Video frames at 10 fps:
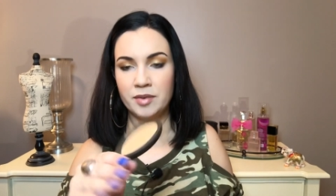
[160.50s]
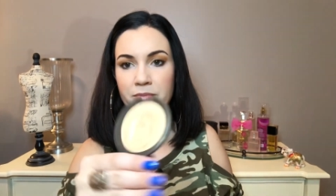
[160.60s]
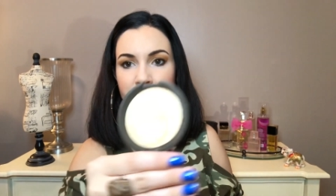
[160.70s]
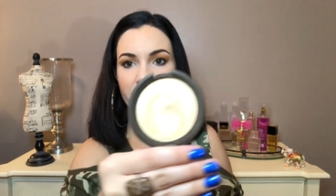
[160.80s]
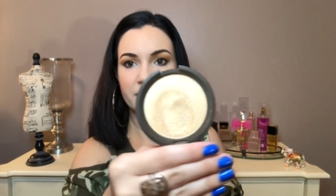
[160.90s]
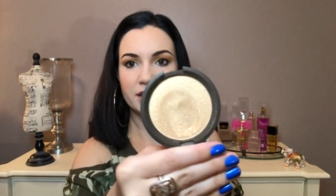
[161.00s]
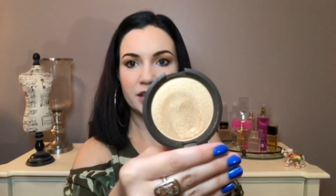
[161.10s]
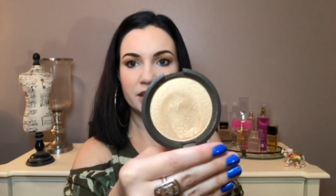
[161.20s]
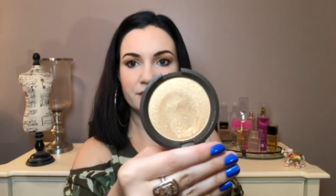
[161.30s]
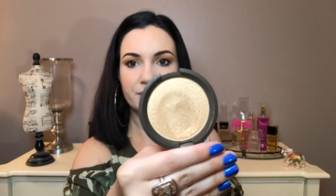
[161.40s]

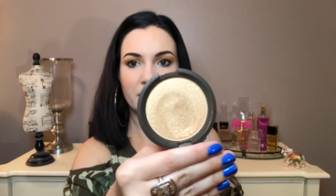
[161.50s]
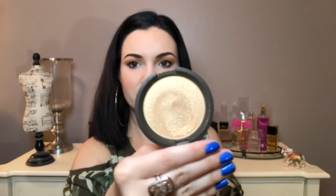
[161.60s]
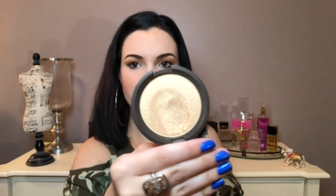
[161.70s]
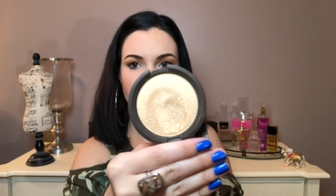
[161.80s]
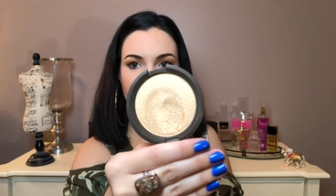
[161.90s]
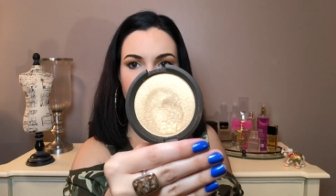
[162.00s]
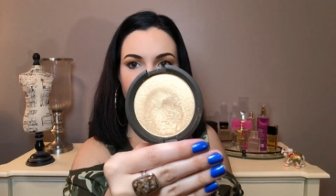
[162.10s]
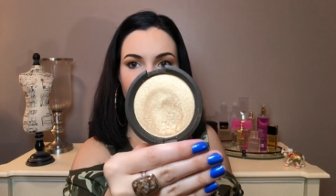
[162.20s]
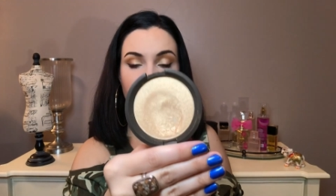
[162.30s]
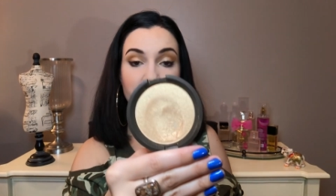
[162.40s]
but I'll show you a
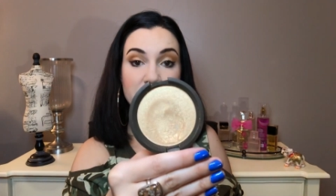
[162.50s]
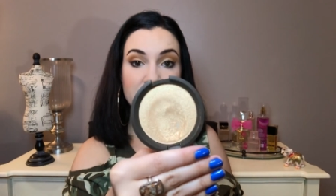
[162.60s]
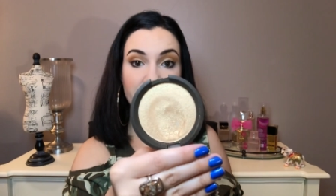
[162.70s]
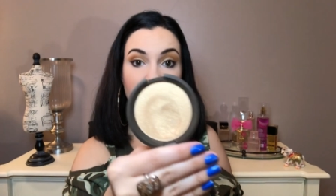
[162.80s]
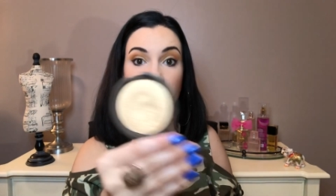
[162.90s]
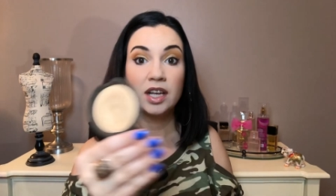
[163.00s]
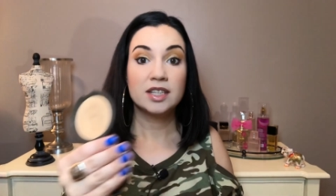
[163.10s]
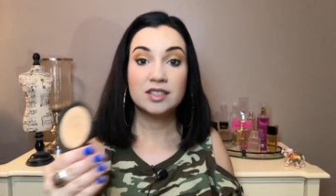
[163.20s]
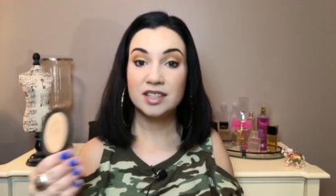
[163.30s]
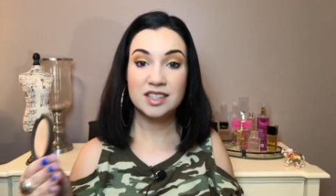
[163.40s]
photo. It's there.
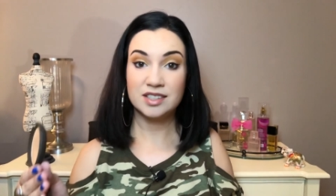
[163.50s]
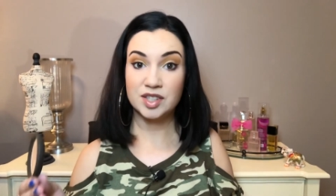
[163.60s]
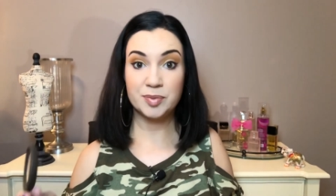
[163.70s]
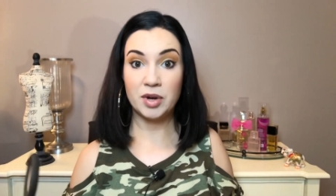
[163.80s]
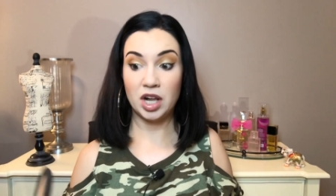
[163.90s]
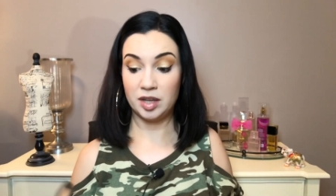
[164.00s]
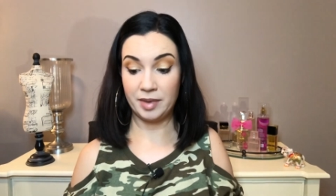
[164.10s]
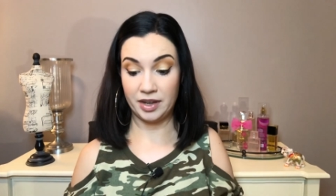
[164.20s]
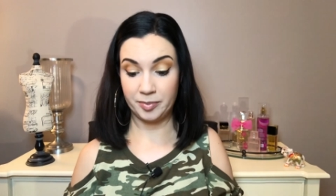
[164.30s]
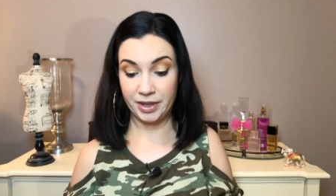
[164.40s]
It's a small
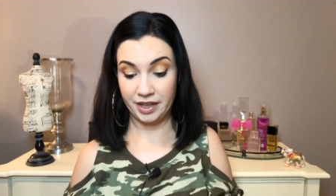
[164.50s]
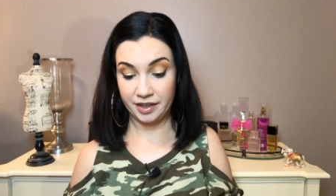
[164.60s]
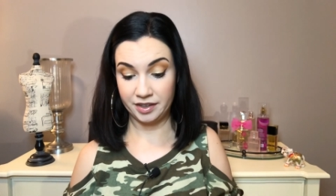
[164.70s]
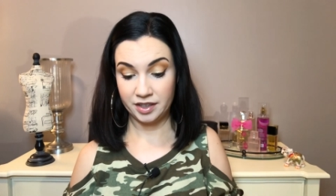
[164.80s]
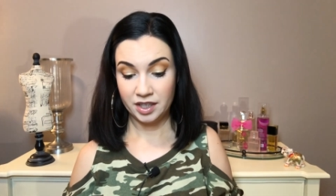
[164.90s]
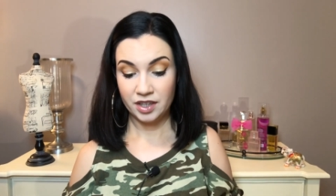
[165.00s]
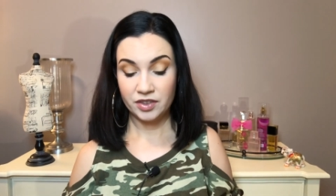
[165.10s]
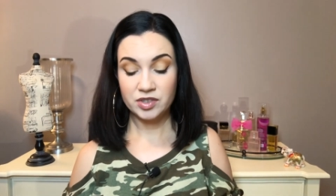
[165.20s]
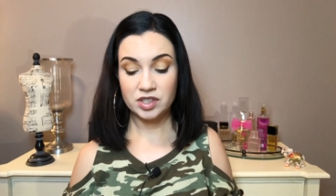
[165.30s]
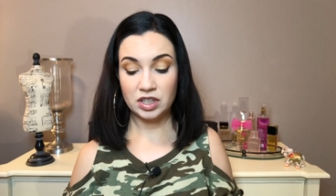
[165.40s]
amount of pan.
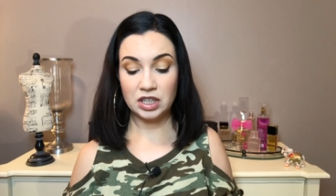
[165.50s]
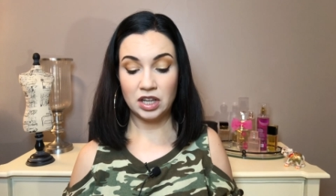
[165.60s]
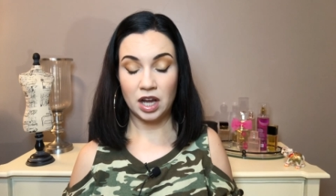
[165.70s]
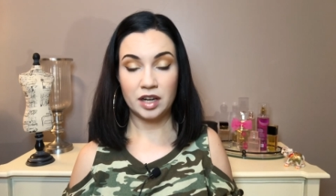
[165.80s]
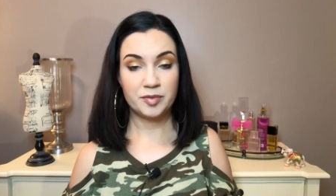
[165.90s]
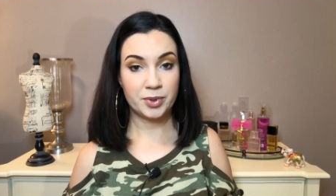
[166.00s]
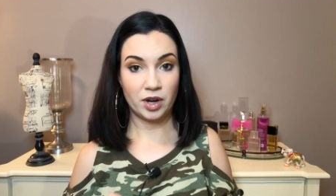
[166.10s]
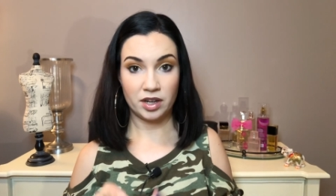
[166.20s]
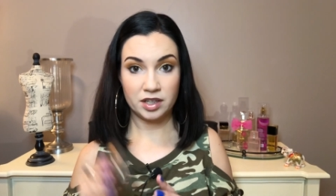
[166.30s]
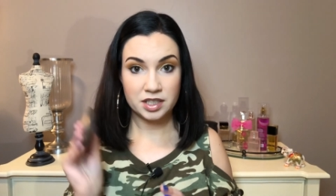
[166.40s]
There's a lot of
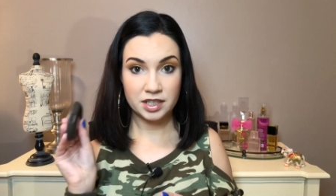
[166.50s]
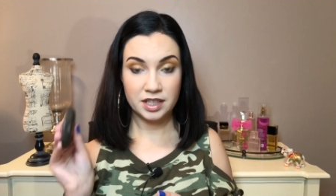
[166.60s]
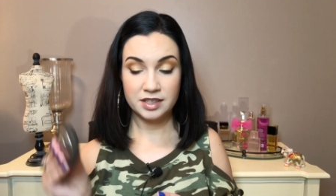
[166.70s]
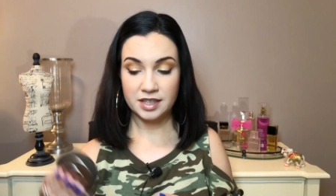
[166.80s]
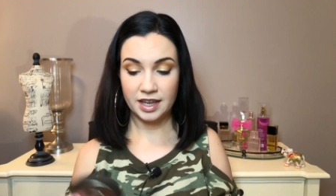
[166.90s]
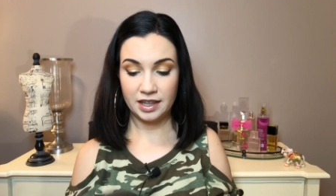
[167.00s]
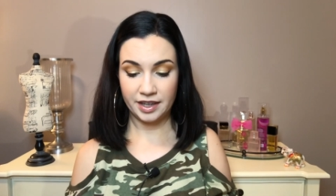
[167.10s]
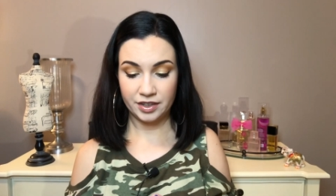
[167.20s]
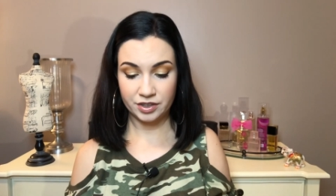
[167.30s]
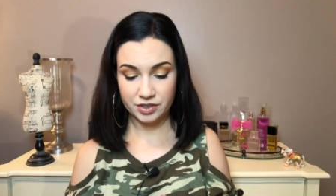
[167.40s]
product in these
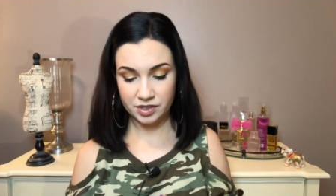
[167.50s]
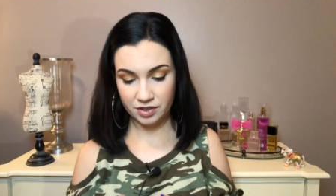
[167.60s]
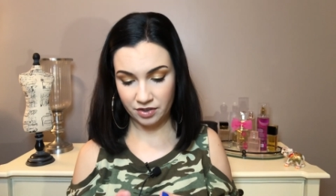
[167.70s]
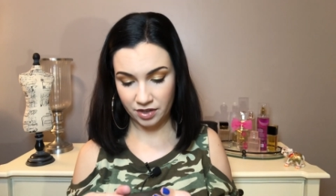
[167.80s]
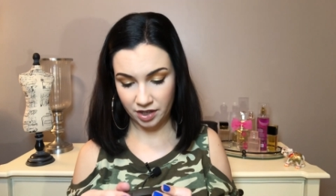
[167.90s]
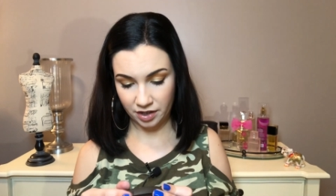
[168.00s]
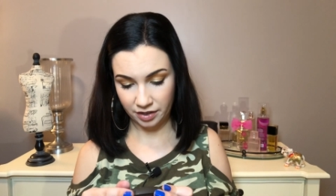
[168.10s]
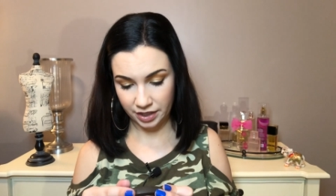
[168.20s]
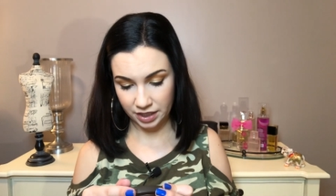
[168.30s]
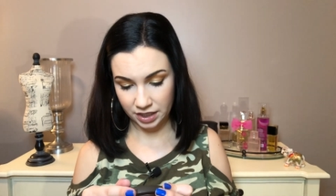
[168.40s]
highlighters.
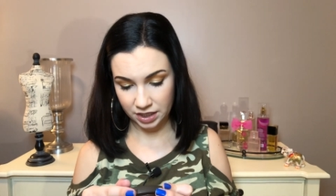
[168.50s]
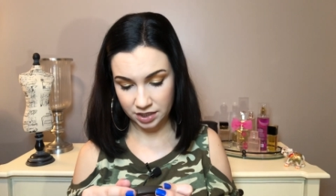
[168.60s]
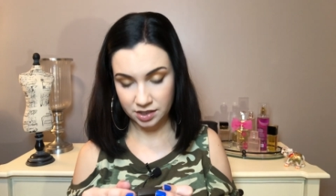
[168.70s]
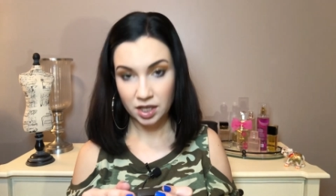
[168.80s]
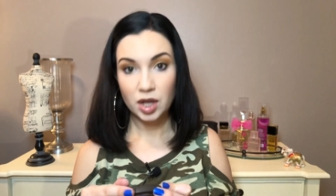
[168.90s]
There is zero